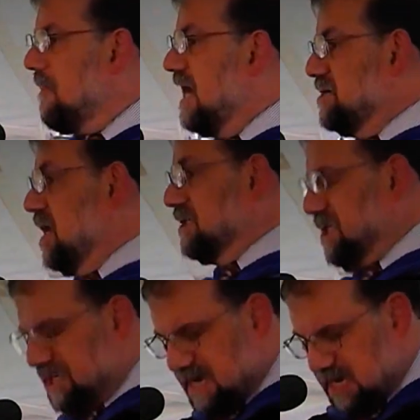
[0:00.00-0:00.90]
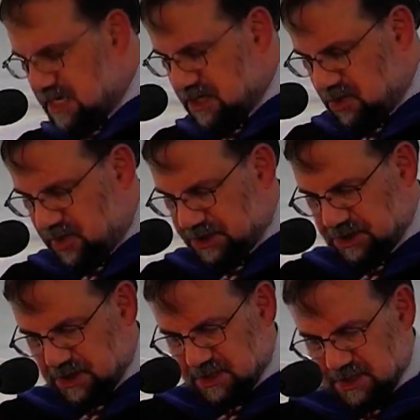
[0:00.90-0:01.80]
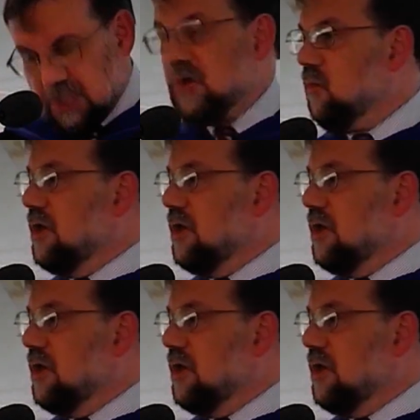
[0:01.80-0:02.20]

My designated Christians